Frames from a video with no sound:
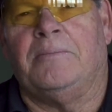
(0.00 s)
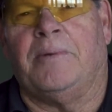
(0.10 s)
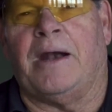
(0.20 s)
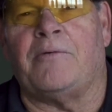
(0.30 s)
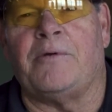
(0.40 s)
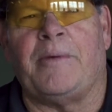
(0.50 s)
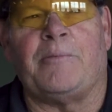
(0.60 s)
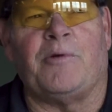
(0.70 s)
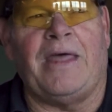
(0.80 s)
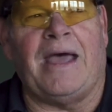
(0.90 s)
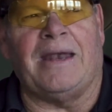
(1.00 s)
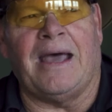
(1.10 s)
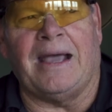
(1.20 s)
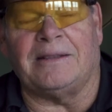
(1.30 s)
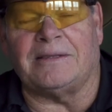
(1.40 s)
But I remember that
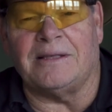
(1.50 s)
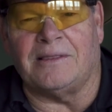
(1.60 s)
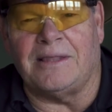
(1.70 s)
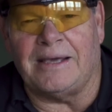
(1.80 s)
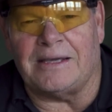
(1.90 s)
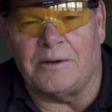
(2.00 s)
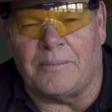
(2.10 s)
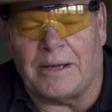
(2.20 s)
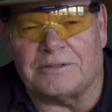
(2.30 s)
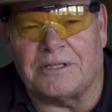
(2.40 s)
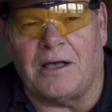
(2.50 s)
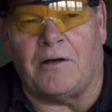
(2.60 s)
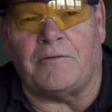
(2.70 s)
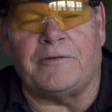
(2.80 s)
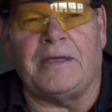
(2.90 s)
night thinking to
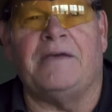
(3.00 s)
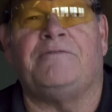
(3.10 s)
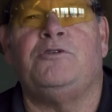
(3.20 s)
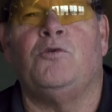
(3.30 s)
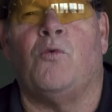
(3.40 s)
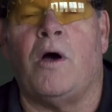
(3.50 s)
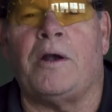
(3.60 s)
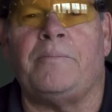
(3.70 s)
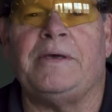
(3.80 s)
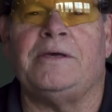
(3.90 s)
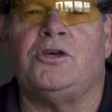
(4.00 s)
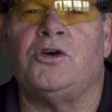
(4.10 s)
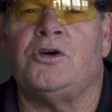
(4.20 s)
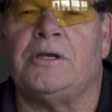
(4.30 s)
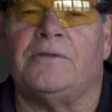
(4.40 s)
myself, if you want to be
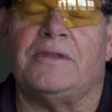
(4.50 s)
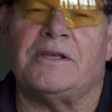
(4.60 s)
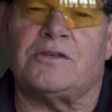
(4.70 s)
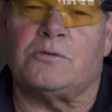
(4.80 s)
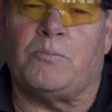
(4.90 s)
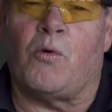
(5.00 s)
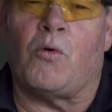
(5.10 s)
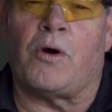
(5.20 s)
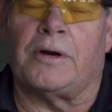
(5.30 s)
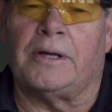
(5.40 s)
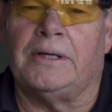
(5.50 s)
good in this sport,